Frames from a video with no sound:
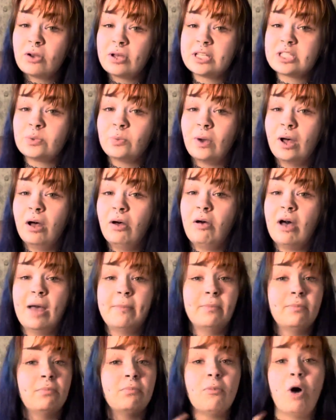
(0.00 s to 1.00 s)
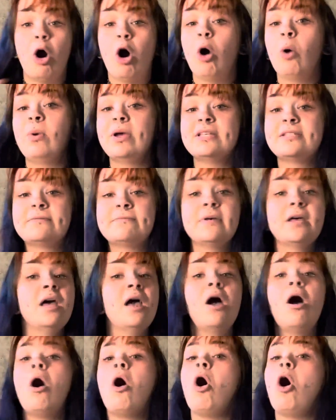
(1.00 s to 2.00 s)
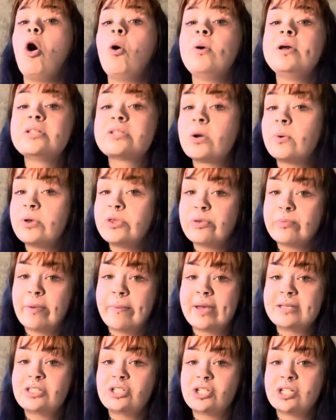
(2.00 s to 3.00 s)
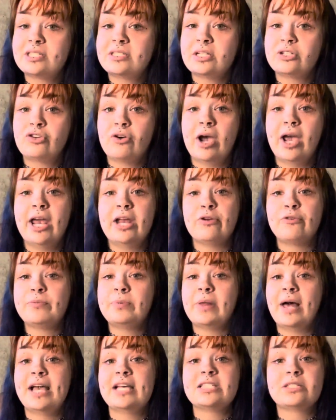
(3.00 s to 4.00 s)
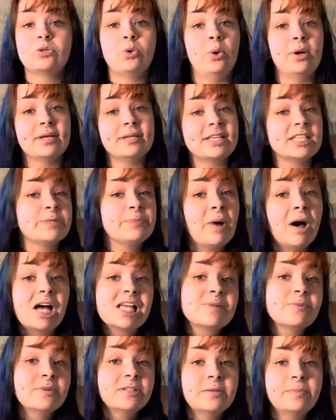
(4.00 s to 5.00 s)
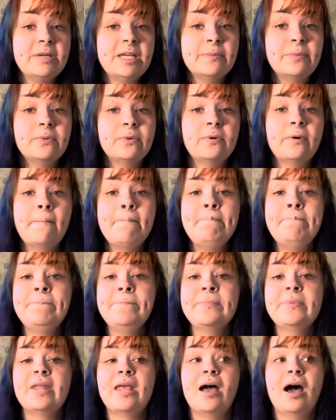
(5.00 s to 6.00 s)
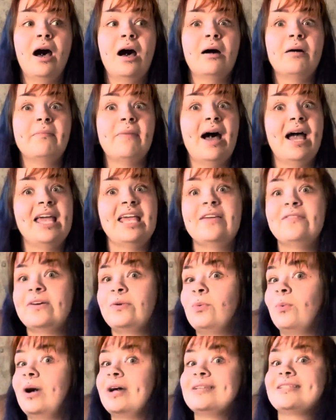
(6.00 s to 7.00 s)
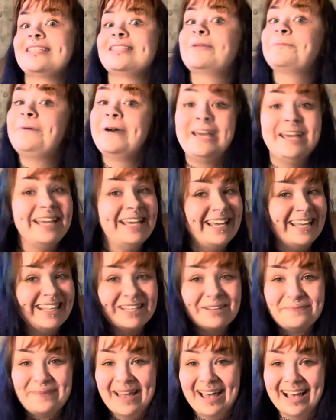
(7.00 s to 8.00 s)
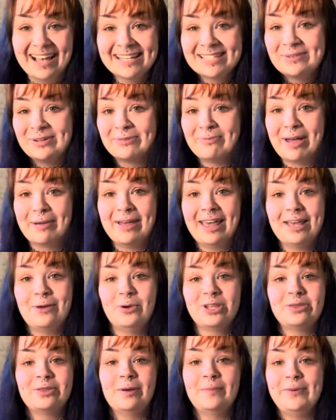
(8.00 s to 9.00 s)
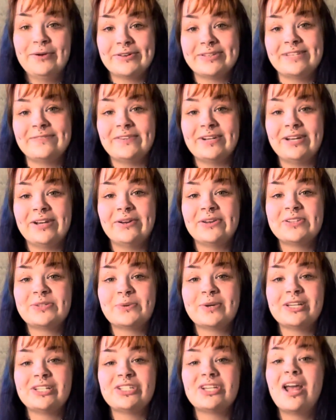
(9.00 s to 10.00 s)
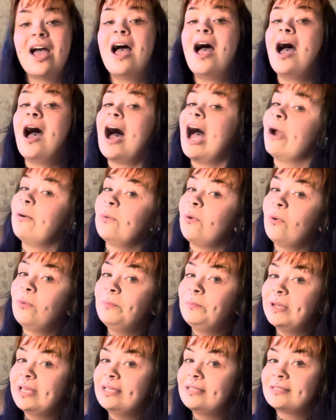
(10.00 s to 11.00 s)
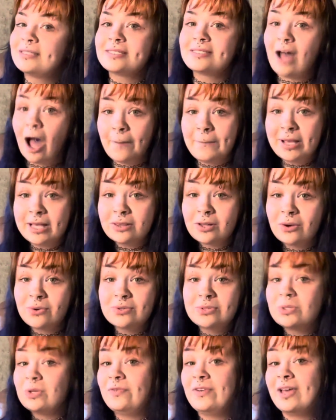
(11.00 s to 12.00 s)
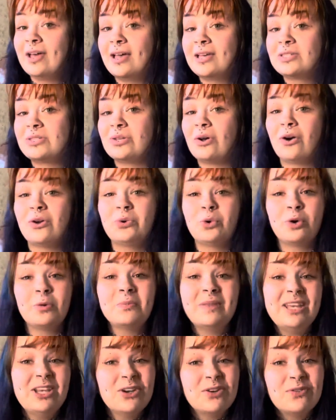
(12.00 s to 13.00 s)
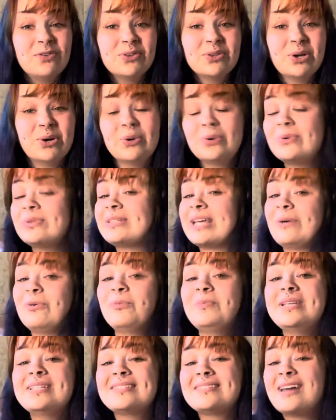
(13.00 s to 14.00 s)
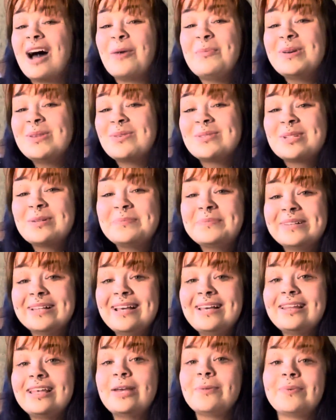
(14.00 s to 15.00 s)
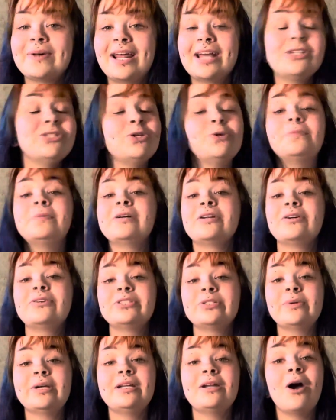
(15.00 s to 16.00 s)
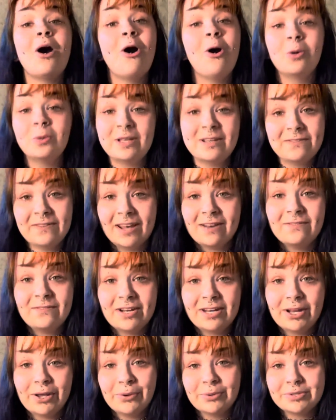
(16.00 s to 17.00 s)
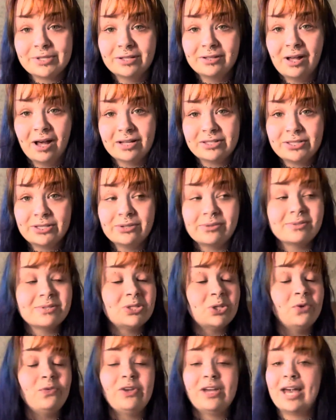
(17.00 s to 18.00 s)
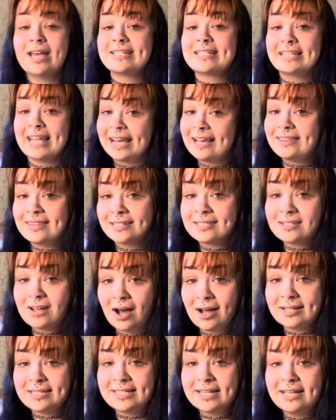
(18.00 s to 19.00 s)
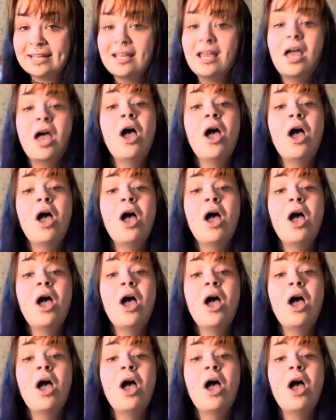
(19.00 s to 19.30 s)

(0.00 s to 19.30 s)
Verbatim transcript: as well i'm always always going through my messages to try to reply as quickly as possible to people um, i even was in the in the past with my with my piercing videos which i won't be stopping those so if you guys are normally here for those i won't be stopping those completely but i do plan on doing only fan videos a lot too so if you guys like this content